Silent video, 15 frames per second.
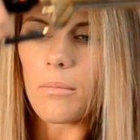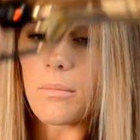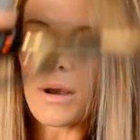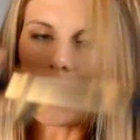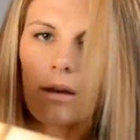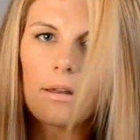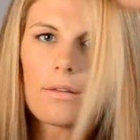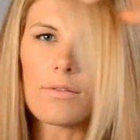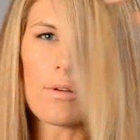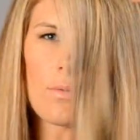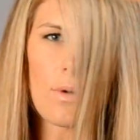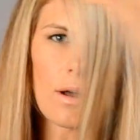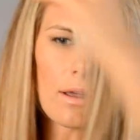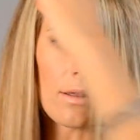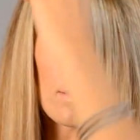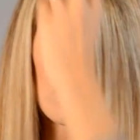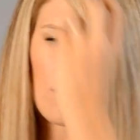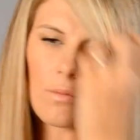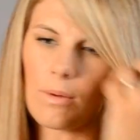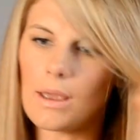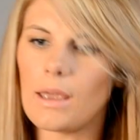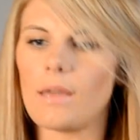But if you want a
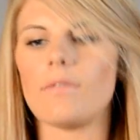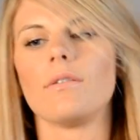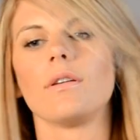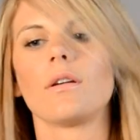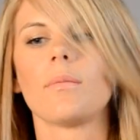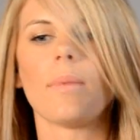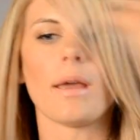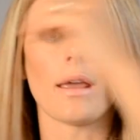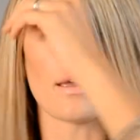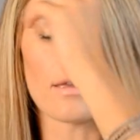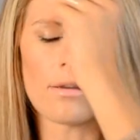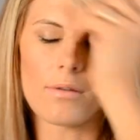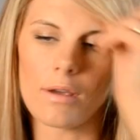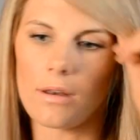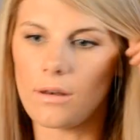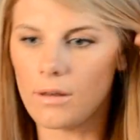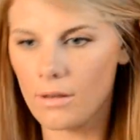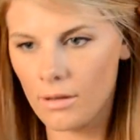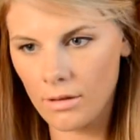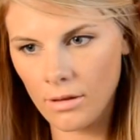little wave in your bang, you can